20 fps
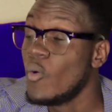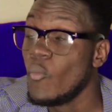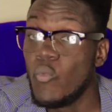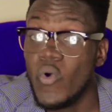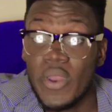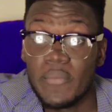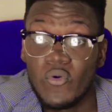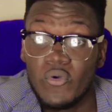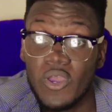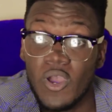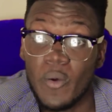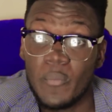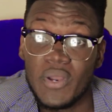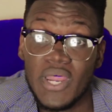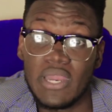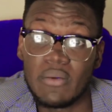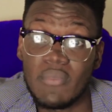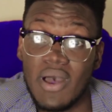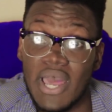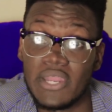When me wake up
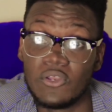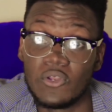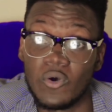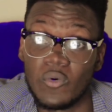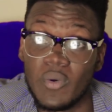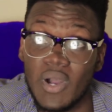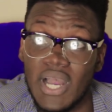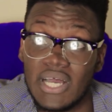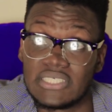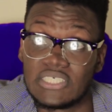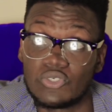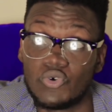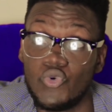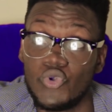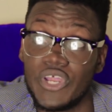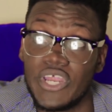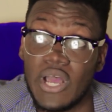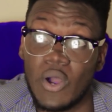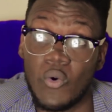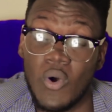in the morning now, because
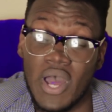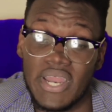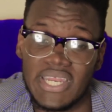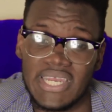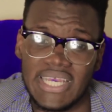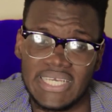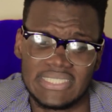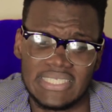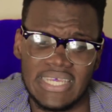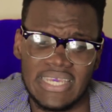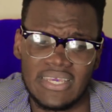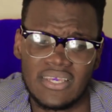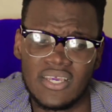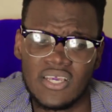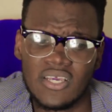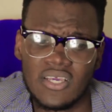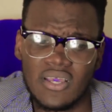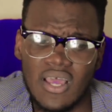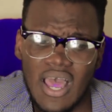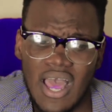school didn't go on the next day.
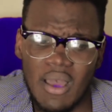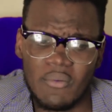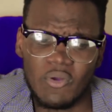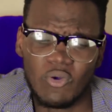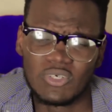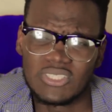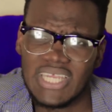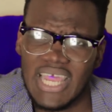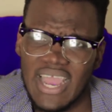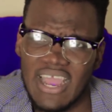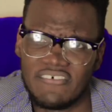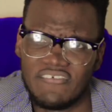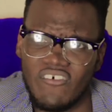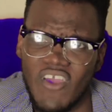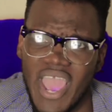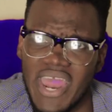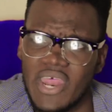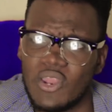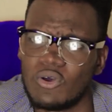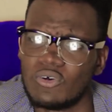It was like a
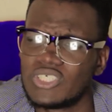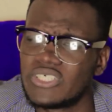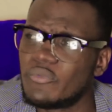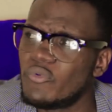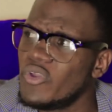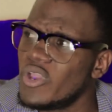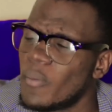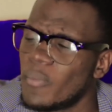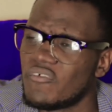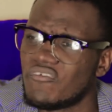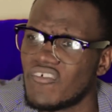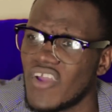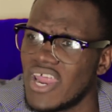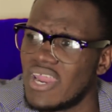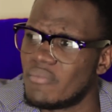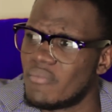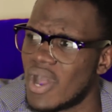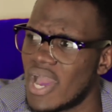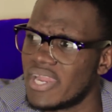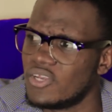Friday now. So I wake up the
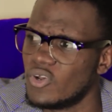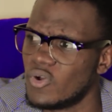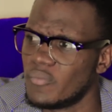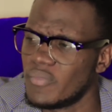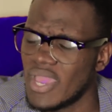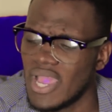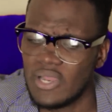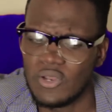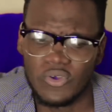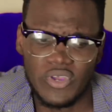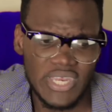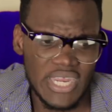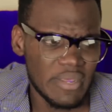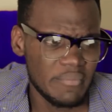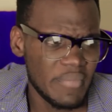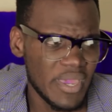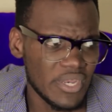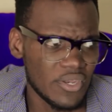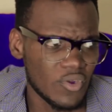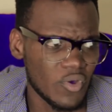Friday morning now, me I looking at
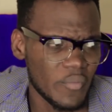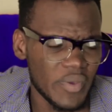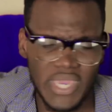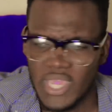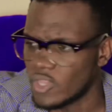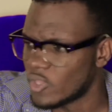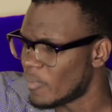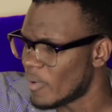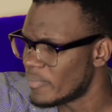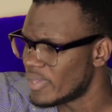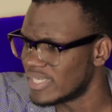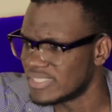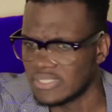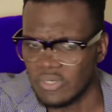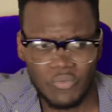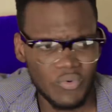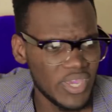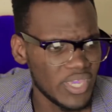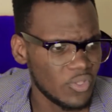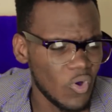the bed now, me get up and me I
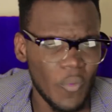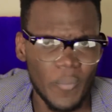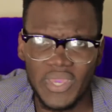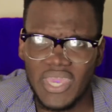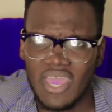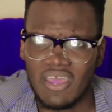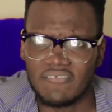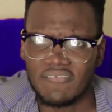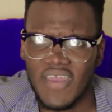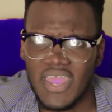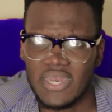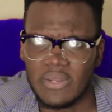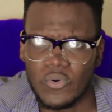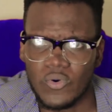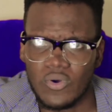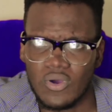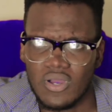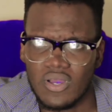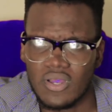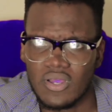say, wait, me can't find the
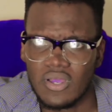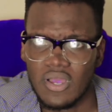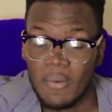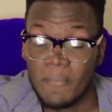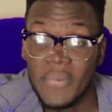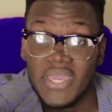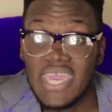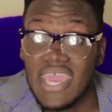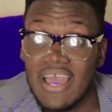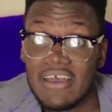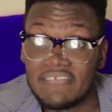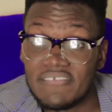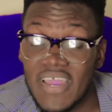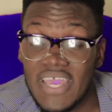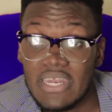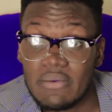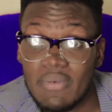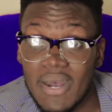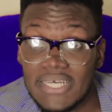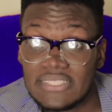book. Me can't
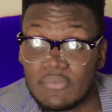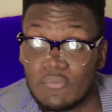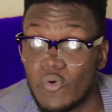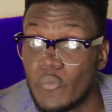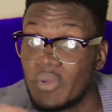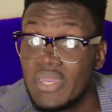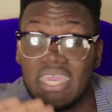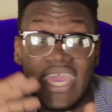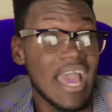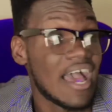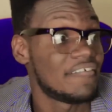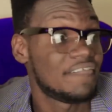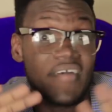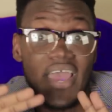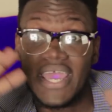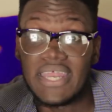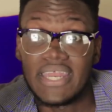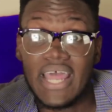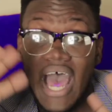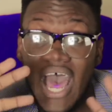find the box of book, me can't
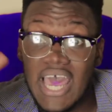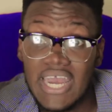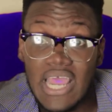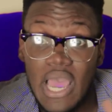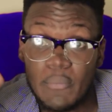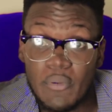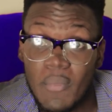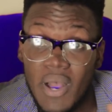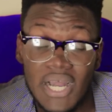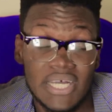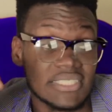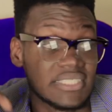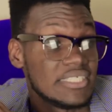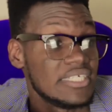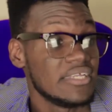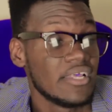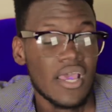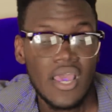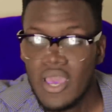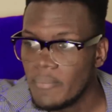find the hard copy
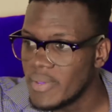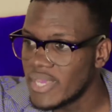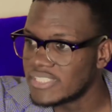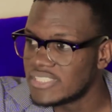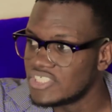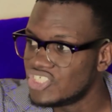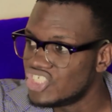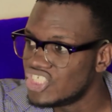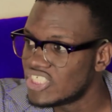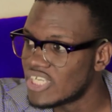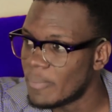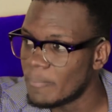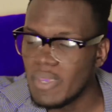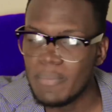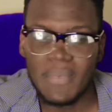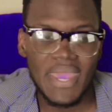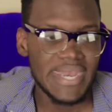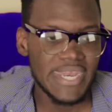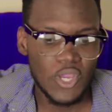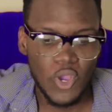magazine. Me I say, Jesus and
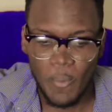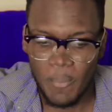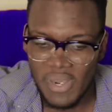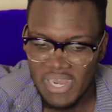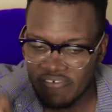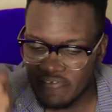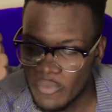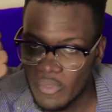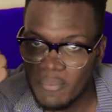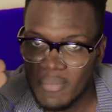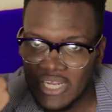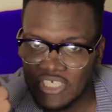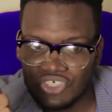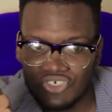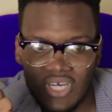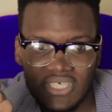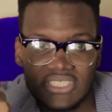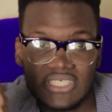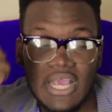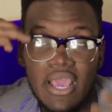P, me I dig up and lift up the
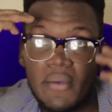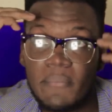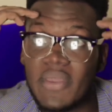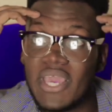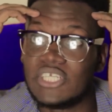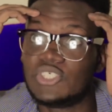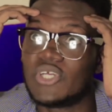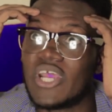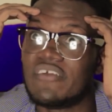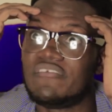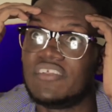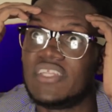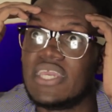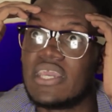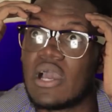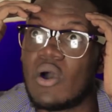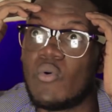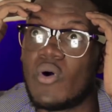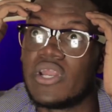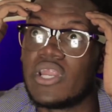mattress. Me I try to
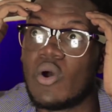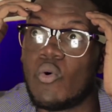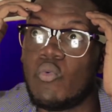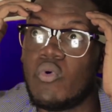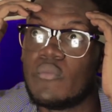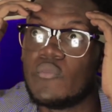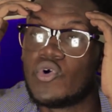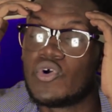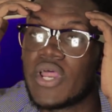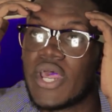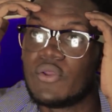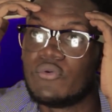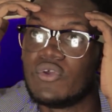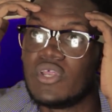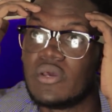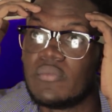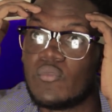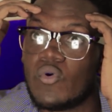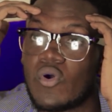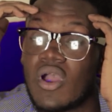think, I wonder what me could I do
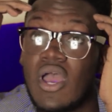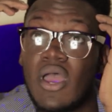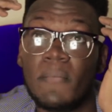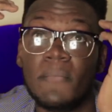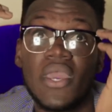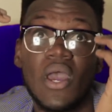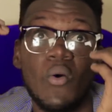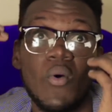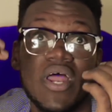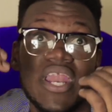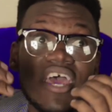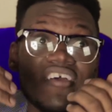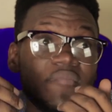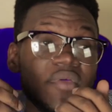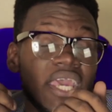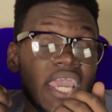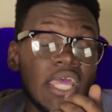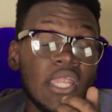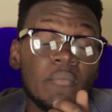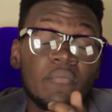with the book. Me I wonder if
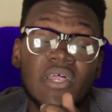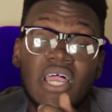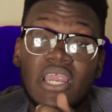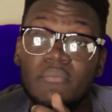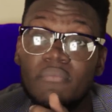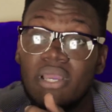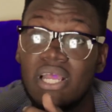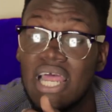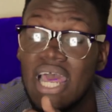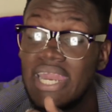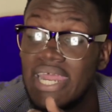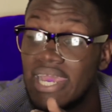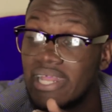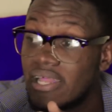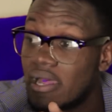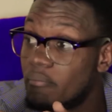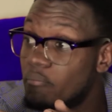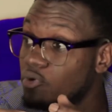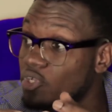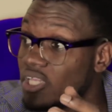me get up at the big night
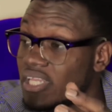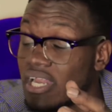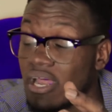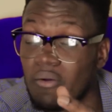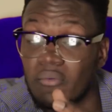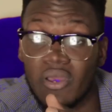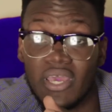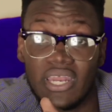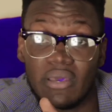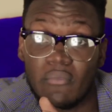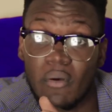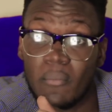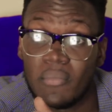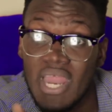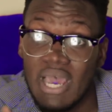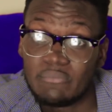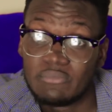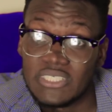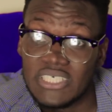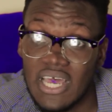and put it in a
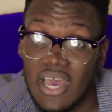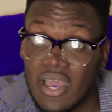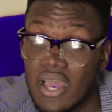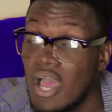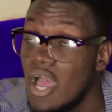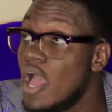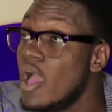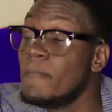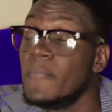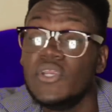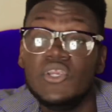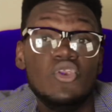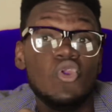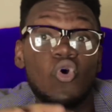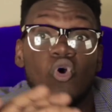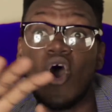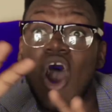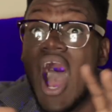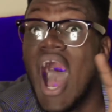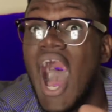knapsack. Me
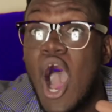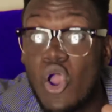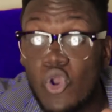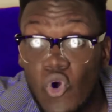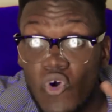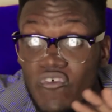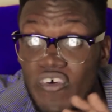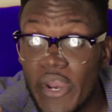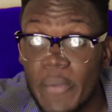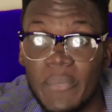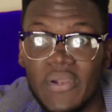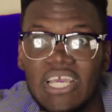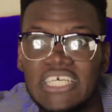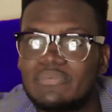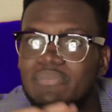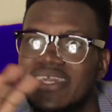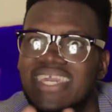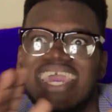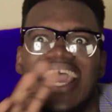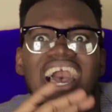look all over the
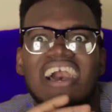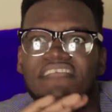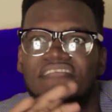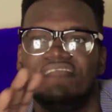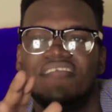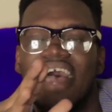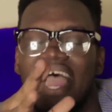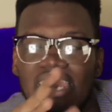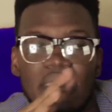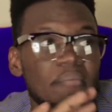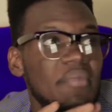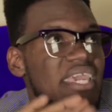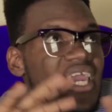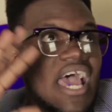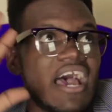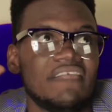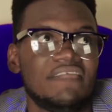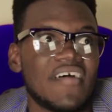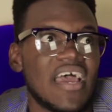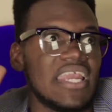place, me can't find it, me
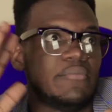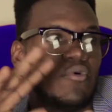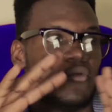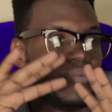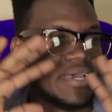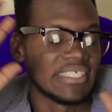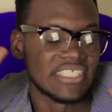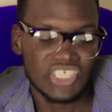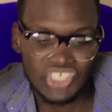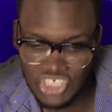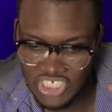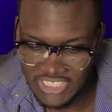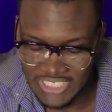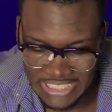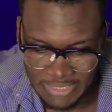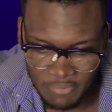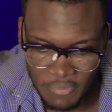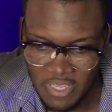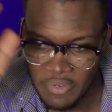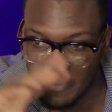can't find the book. Me I say,
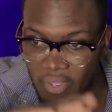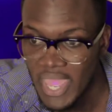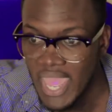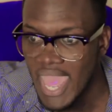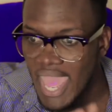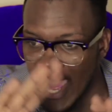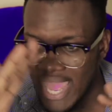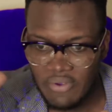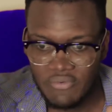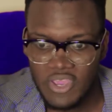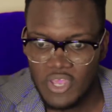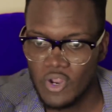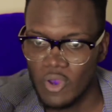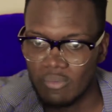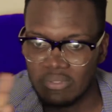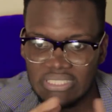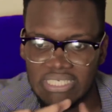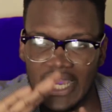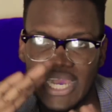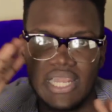Jesus P. Anyway, you know,
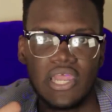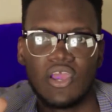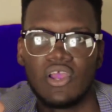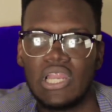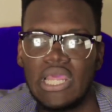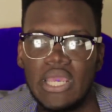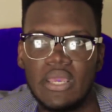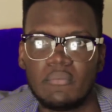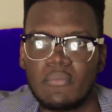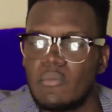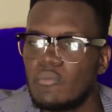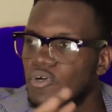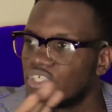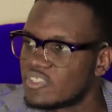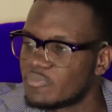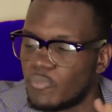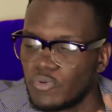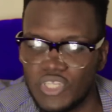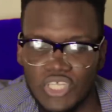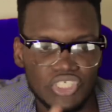I say, clearly, I
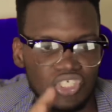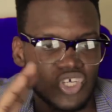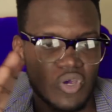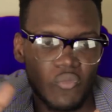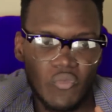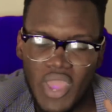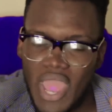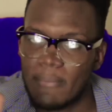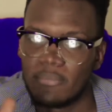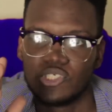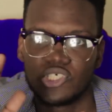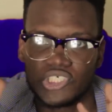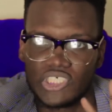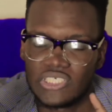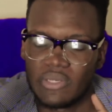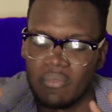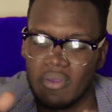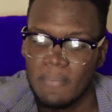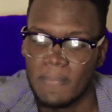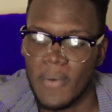must put it somewhere, I'm just
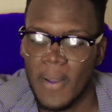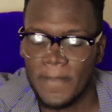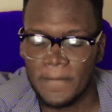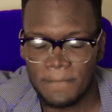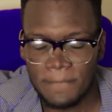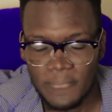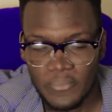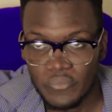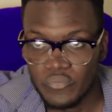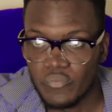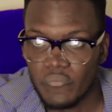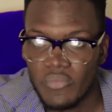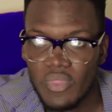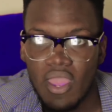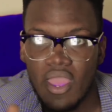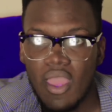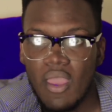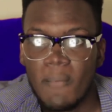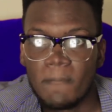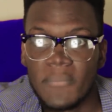not remember.
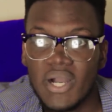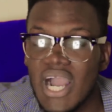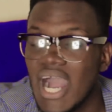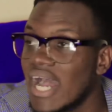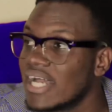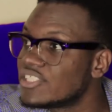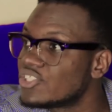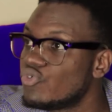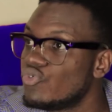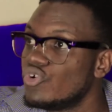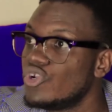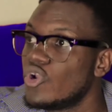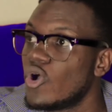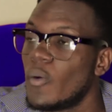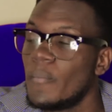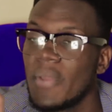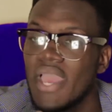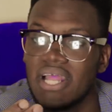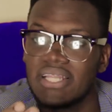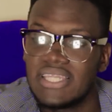I go to school
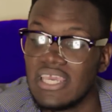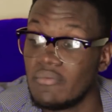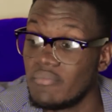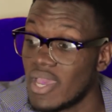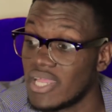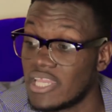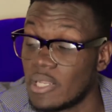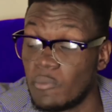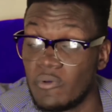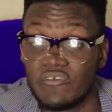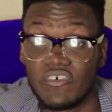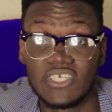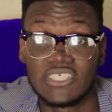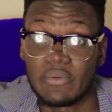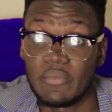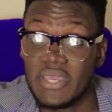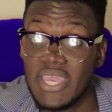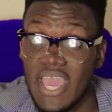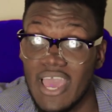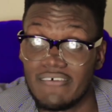now, I tell my
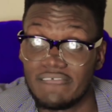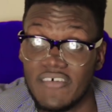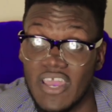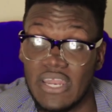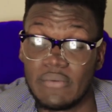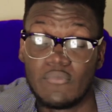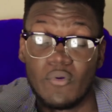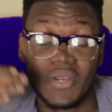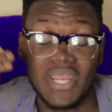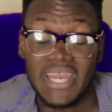friends I can't find the book.